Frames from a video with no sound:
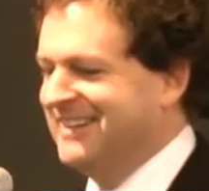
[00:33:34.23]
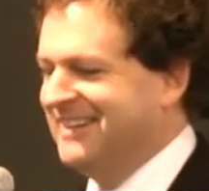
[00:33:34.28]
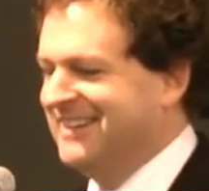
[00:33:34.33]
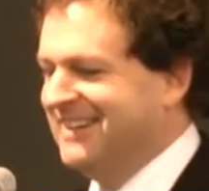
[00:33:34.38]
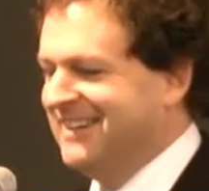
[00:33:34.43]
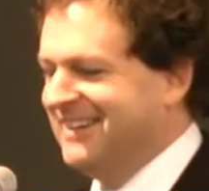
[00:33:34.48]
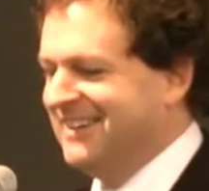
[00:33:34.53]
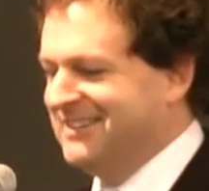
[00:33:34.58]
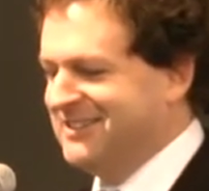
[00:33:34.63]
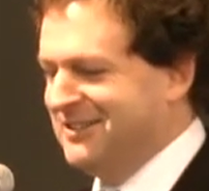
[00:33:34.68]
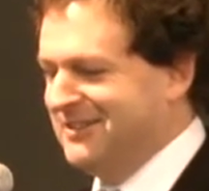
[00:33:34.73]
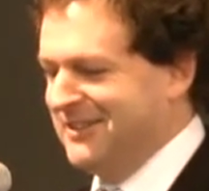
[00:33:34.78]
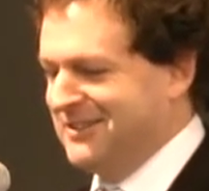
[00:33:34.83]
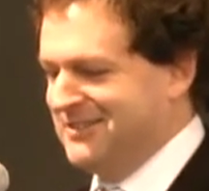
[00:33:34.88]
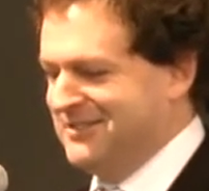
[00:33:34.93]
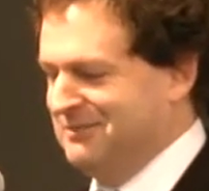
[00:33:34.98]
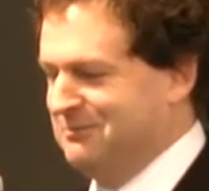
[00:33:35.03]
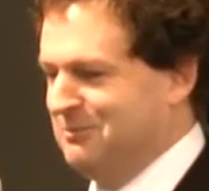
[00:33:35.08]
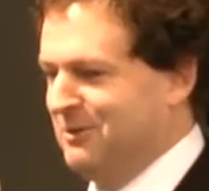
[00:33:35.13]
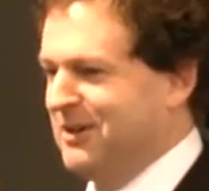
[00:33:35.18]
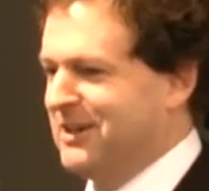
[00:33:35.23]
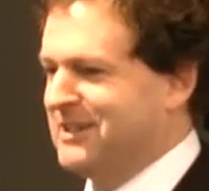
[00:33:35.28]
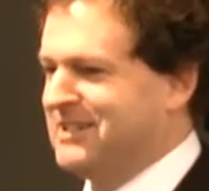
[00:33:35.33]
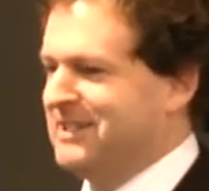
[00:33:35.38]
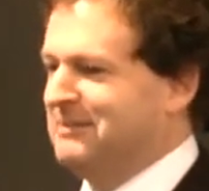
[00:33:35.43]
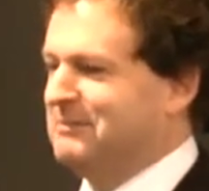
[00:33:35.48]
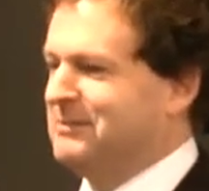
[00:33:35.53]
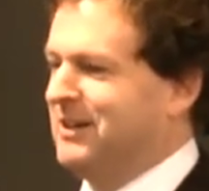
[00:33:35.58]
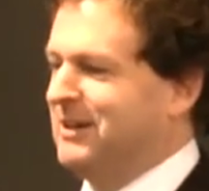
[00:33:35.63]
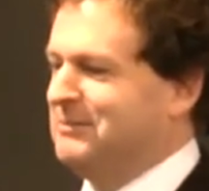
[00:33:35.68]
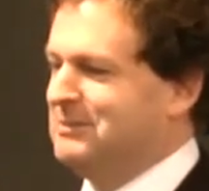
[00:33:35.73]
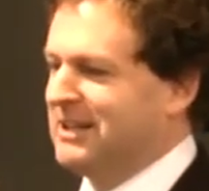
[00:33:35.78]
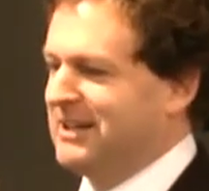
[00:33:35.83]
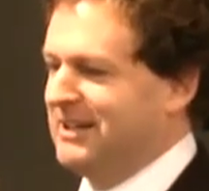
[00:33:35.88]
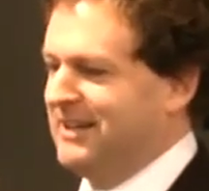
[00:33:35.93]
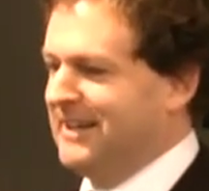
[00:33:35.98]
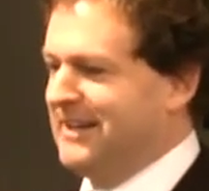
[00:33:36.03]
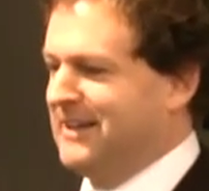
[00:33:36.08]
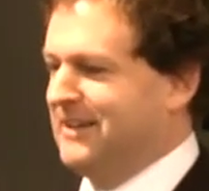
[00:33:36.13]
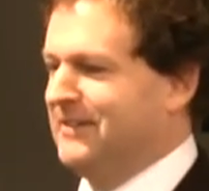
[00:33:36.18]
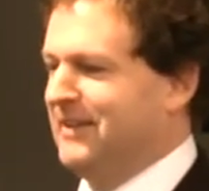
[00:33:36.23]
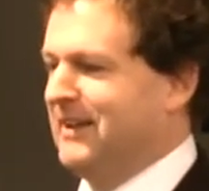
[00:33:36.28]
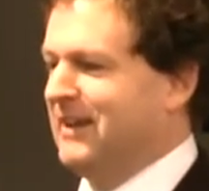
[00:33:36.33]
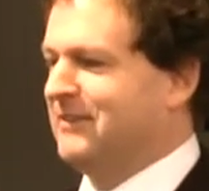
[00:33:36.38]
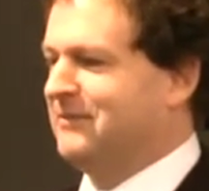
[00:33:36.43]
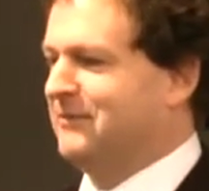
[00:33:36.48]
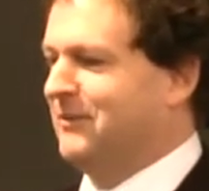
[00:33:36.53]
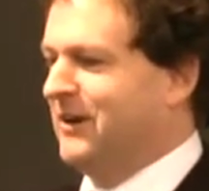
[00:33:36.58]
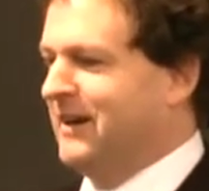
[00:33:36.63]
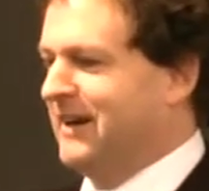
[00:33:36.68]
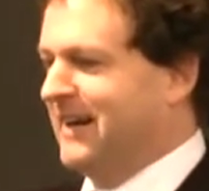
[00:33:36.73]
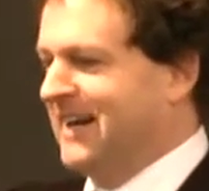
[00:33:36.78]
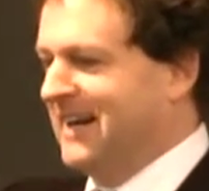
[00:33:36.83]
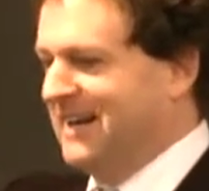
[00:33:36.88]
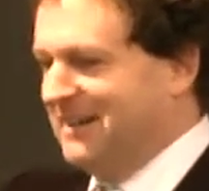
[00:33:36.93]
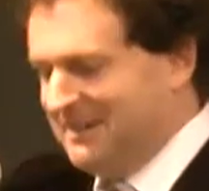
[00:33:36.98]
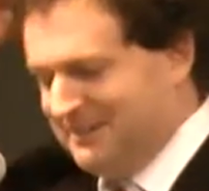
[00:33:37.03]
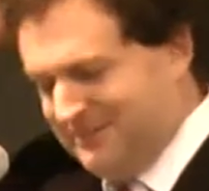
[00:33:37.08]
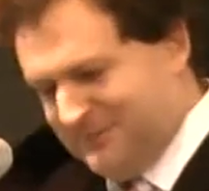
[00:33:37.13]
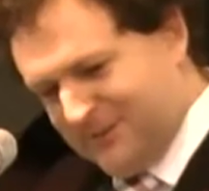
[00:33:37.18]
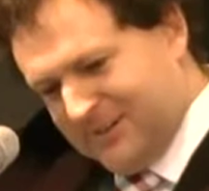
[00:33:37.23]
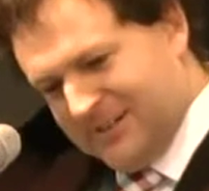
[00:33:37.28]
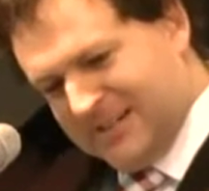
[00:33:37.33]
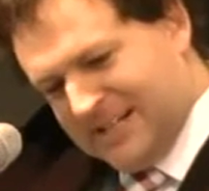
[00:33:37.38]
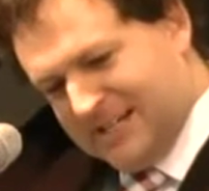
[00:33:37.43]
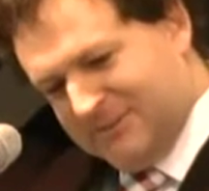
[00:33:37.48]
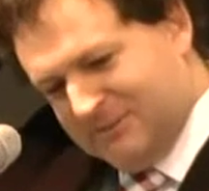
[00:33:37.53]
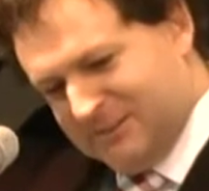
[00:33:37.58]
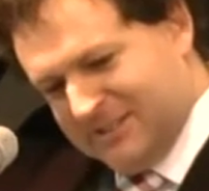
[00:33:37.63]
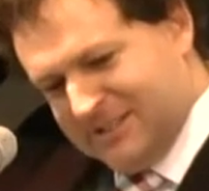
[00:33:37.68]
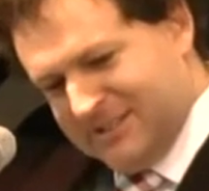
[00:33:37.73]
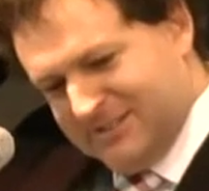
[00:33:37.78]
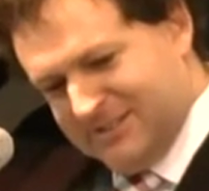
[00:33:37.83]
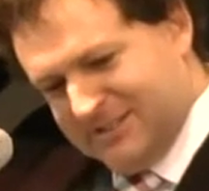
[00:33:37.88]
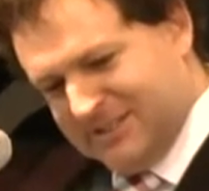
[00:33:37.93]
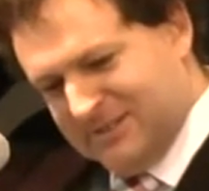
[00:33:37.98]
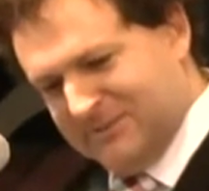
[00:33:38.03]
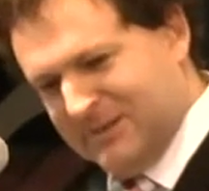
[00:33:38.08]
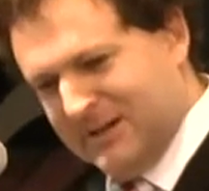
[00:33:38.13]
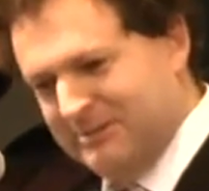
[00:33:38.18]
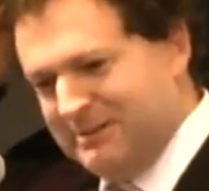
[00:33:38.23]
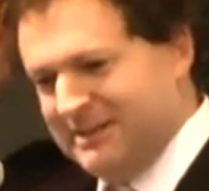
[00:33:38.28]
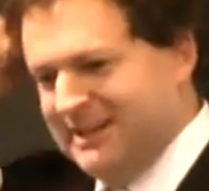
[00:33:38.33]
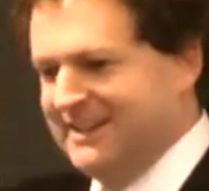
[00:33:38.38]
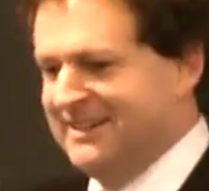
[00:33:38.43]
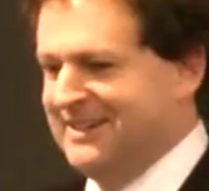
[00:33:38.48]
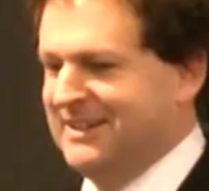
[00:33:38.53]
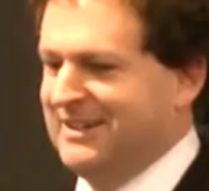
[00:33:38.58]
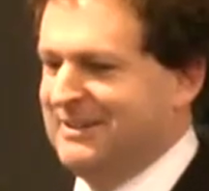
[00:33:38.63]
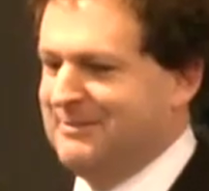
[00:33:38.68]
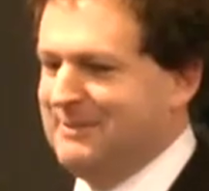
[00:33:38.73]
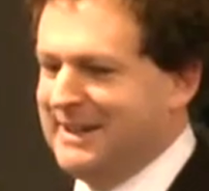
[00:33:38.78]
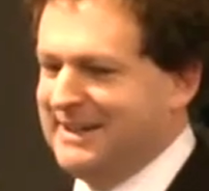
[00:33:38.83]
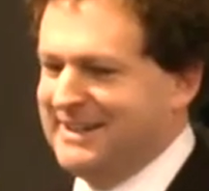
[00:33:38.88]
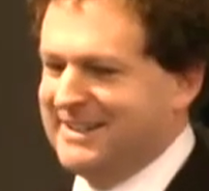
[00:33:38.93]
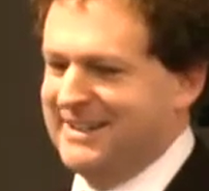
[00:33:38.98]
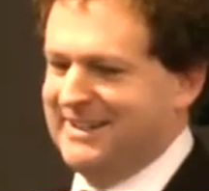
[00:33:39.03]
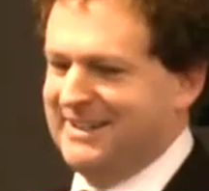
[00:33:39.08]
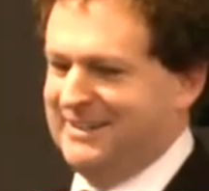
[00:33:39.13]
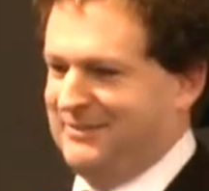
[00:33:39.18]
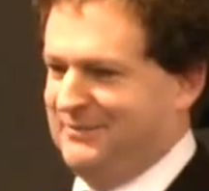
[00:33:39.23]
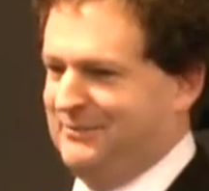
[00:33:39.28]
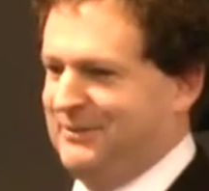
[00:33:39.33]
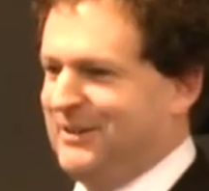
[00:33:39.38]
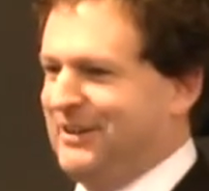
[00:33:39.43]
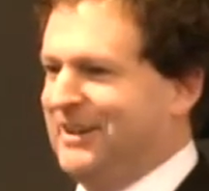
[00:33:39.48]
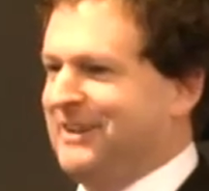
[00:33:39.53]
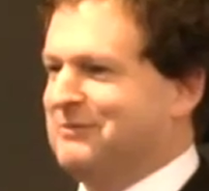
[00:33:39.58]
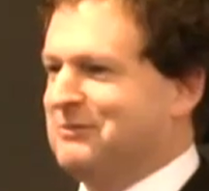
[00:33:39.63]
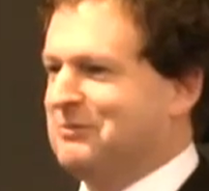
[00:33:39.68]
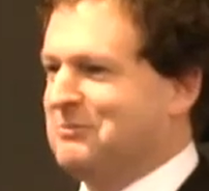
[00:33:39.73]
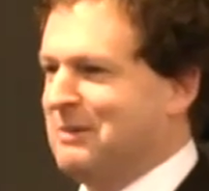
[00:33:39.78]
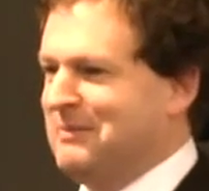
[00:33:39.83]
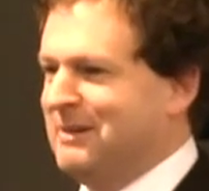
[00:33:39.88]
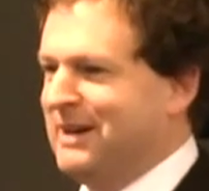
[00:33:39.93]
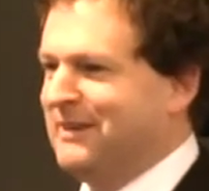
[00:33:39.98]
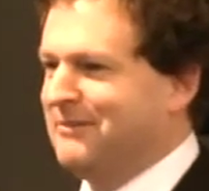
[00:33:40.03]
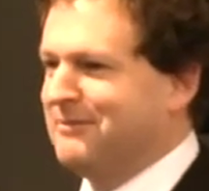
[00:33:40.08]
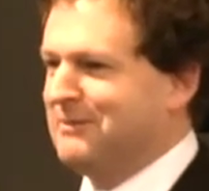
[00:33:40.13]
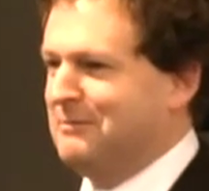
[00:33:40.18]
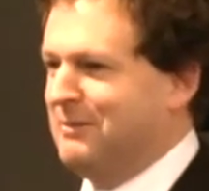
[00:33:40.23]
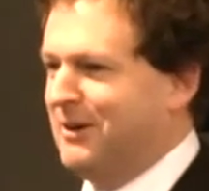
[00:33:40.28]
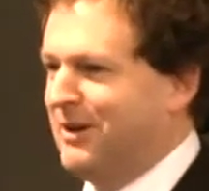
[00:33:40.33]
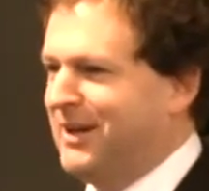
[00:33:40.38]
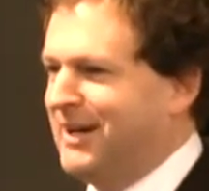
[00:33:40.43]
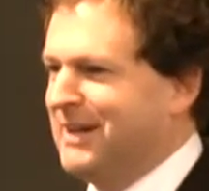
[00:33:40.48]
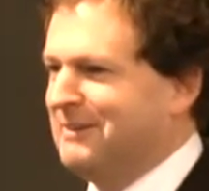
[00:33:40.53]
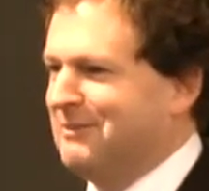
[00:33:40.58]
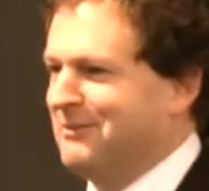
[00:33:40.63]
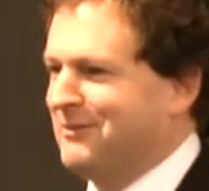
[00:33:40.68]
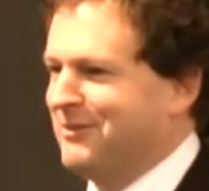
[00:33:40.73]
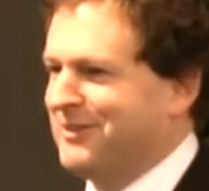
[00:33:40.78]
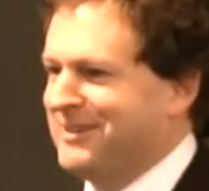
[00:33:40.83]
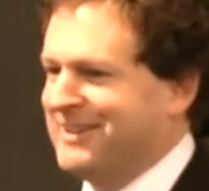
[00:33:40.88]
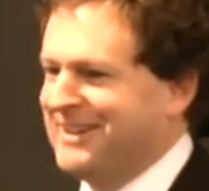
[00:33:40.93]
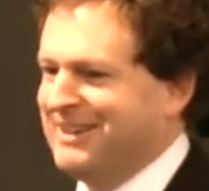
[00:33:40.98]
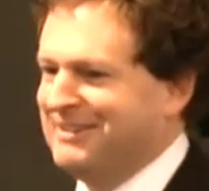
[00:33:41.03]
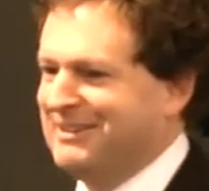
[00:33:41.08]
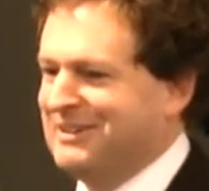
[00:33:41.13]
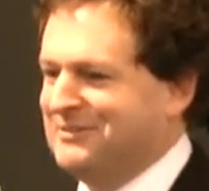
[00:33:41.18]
I do this at work sometimes, you click in there finding out finding out what they're doing at the moment, and immediately I feel I have to whip out for a pie before I can go